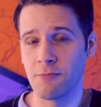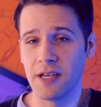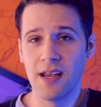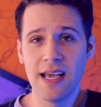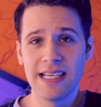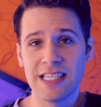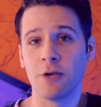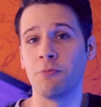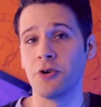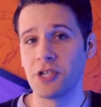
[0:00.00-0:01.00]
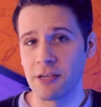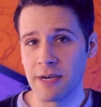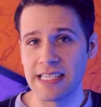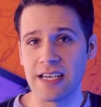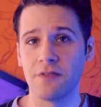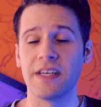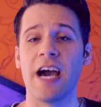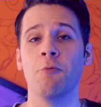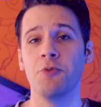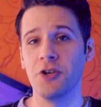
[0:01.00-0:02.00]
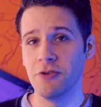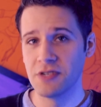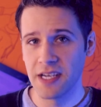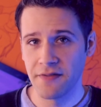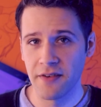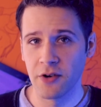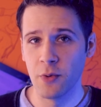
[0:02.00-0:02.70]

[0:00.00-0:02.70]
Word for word: but still pushing myself to output new stuff every